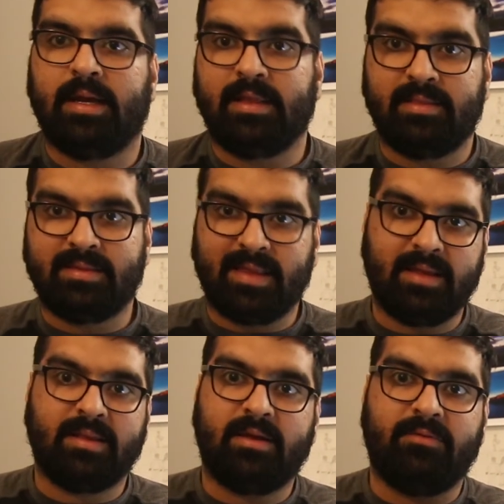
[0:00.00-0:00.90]
I
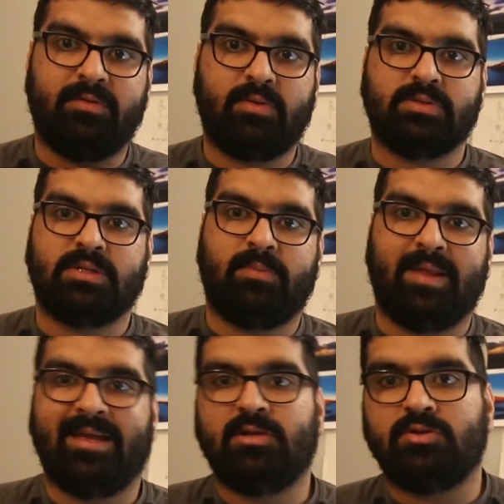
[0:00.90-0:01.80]
think that if it was a
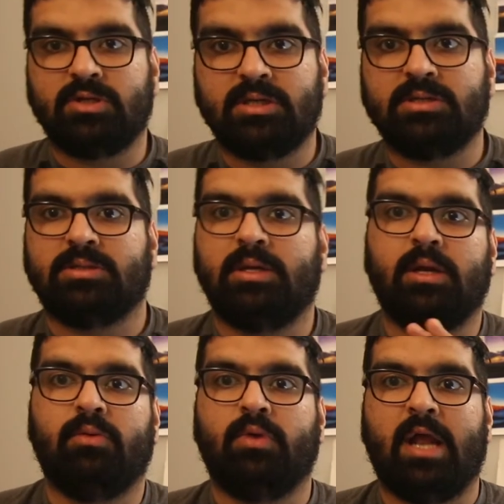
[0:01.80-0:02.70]
plain cheese,
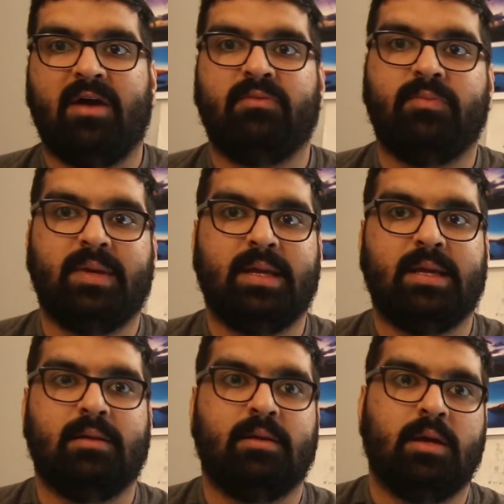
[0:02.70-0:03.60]
it would have
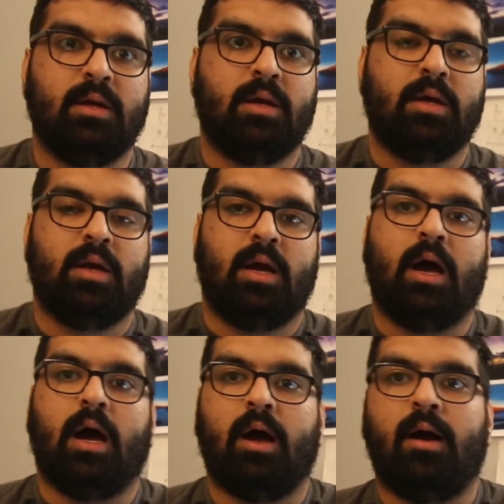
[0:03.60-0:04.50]
been
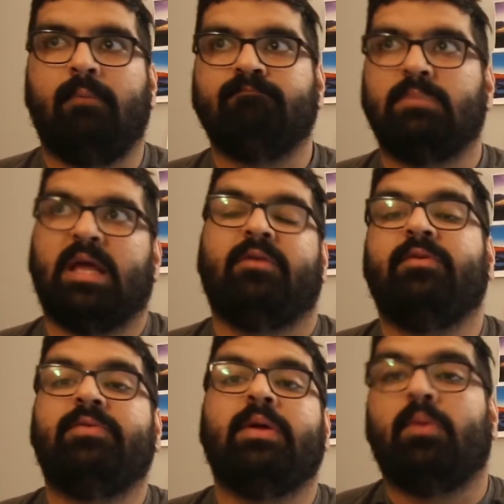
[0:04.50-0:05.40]
like a
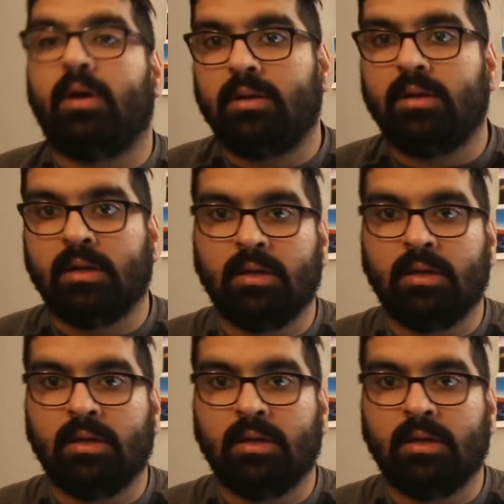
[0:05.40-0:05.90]
51,